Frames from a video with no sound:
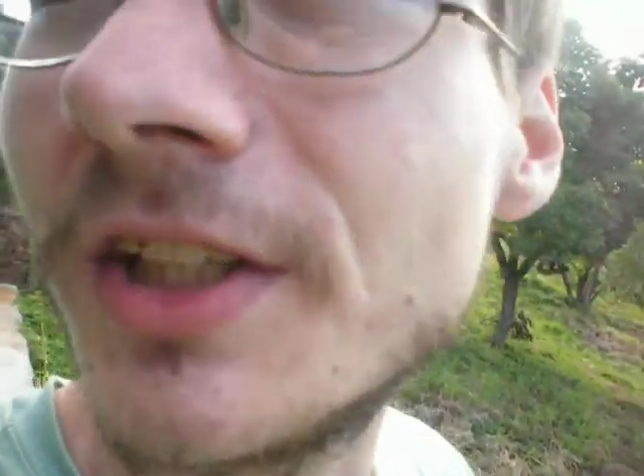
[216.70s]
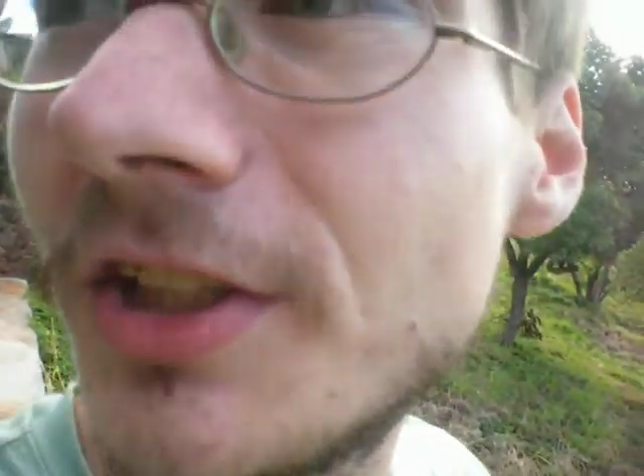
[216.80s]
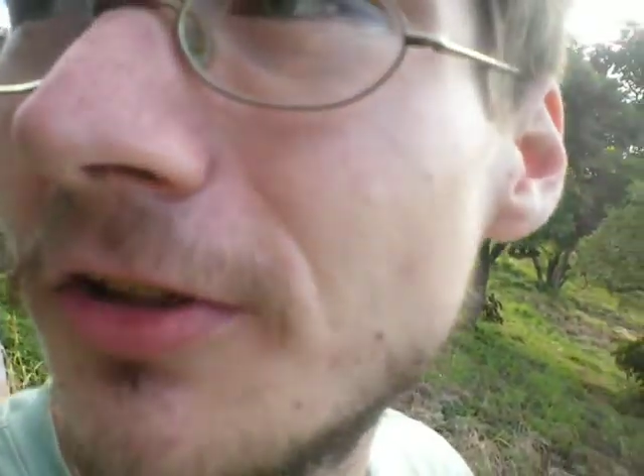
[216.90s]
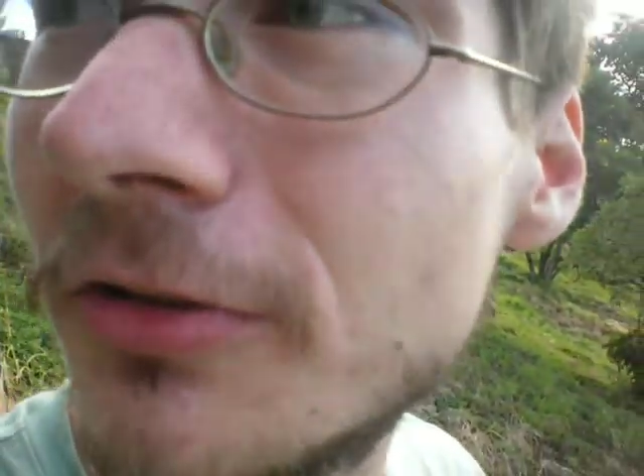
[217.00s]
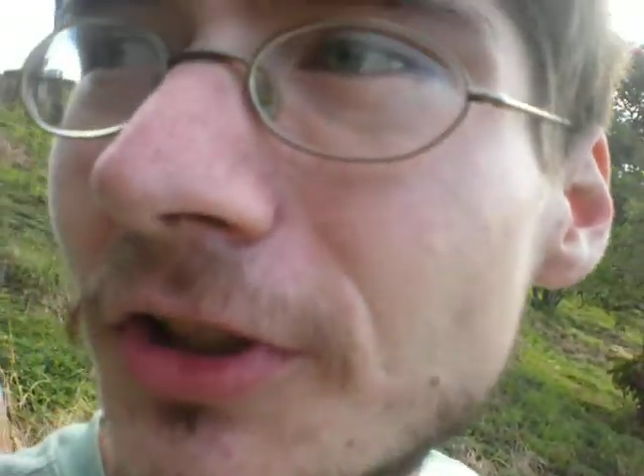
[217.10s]

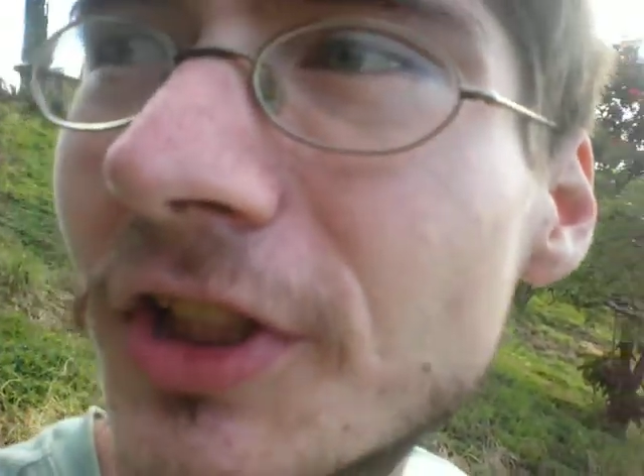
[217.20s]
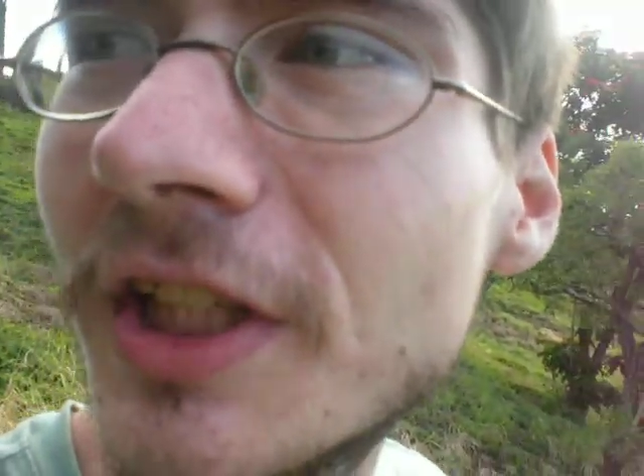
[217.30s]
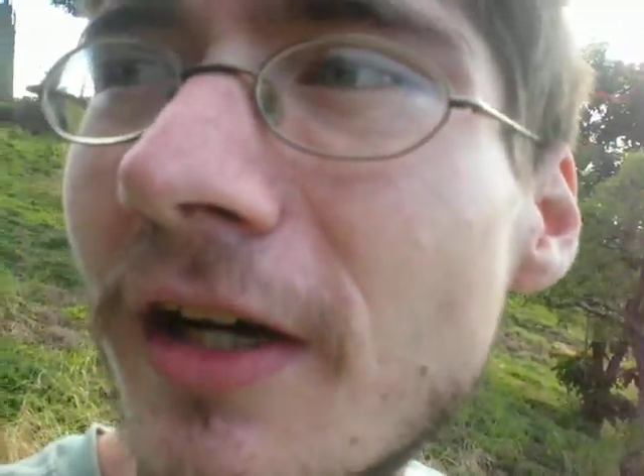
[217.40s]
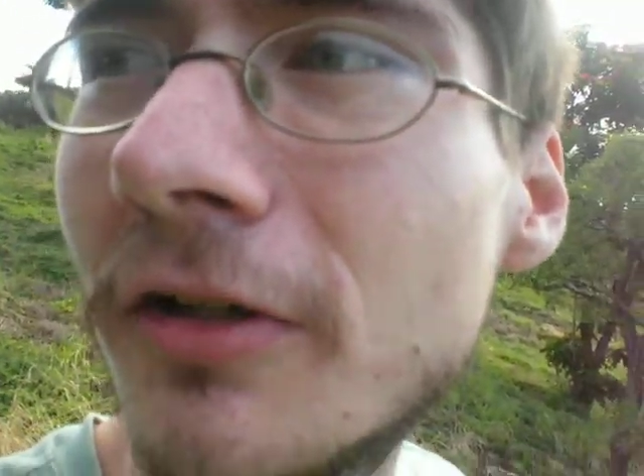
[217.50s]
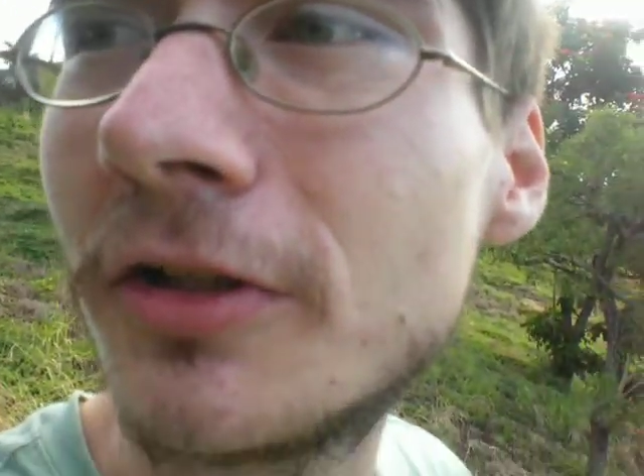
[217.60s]
like, you know, just
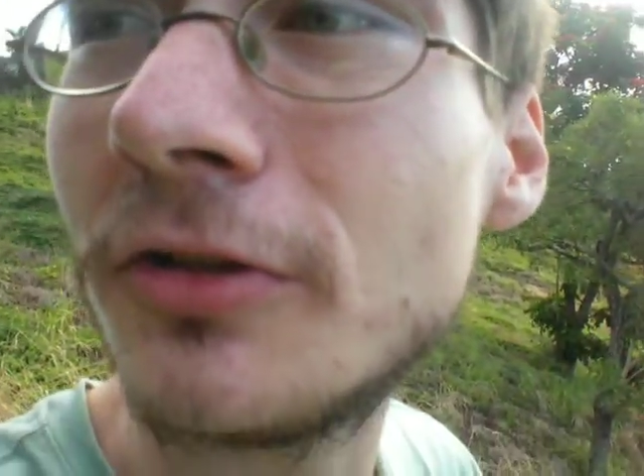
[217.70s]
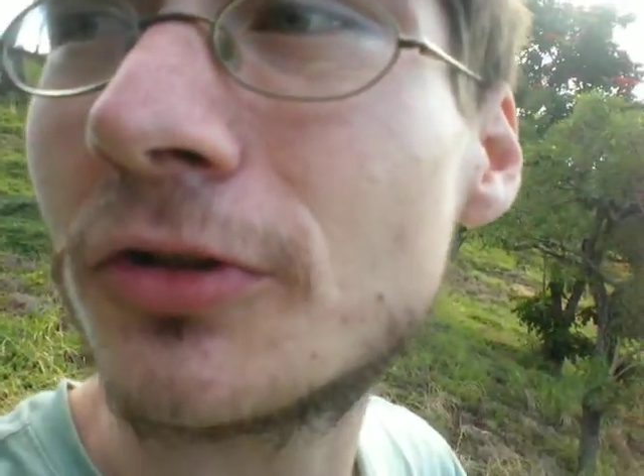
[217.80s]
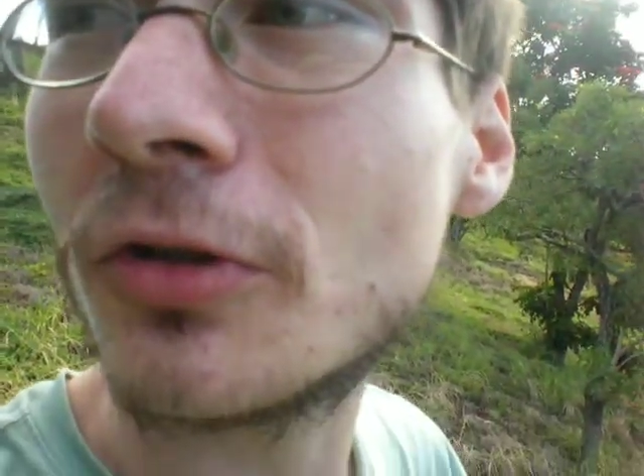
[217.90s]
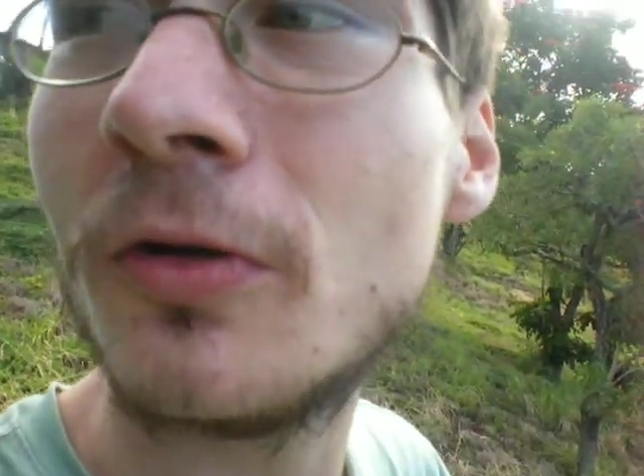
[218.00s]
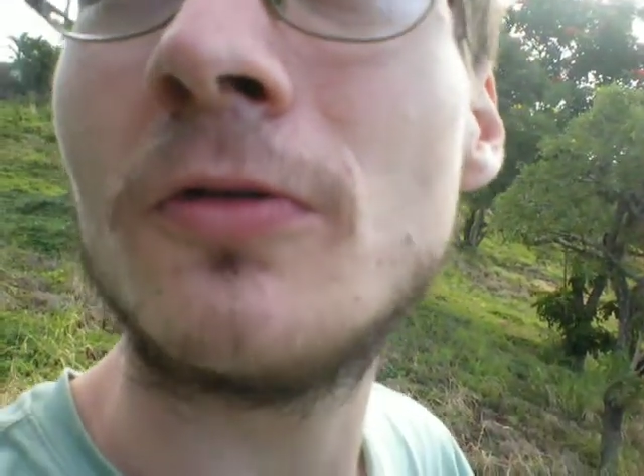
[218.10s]
how
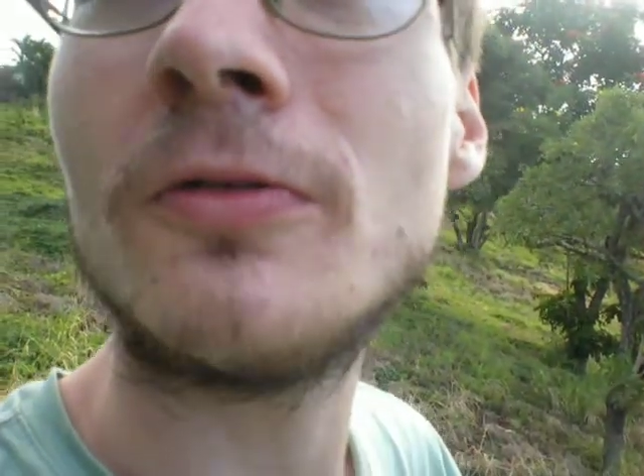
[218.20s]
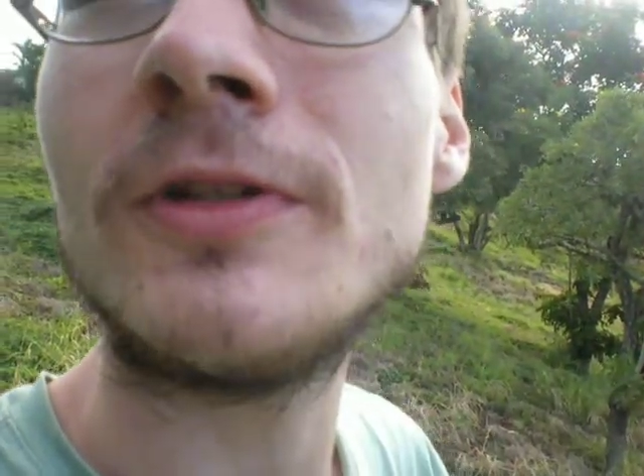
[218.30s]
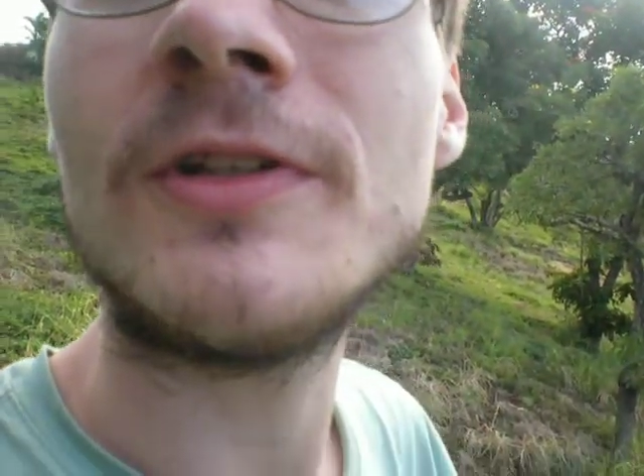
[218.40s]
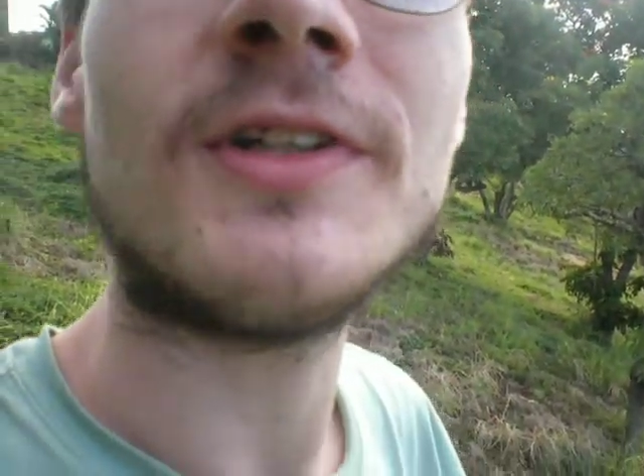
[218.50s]
controlled